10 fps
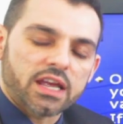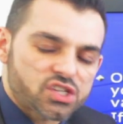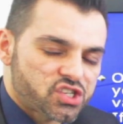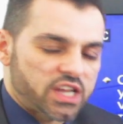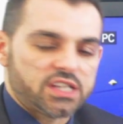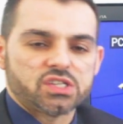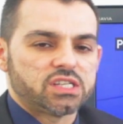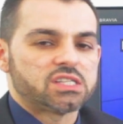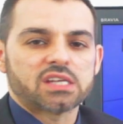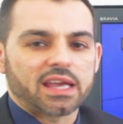
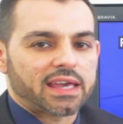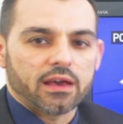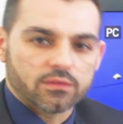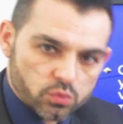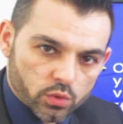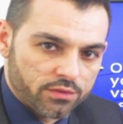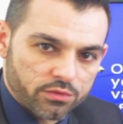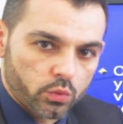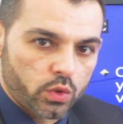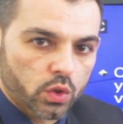exchanges, accounts, whatever
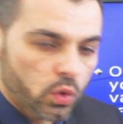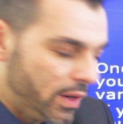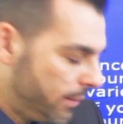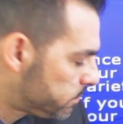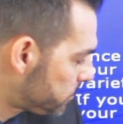you want to call it.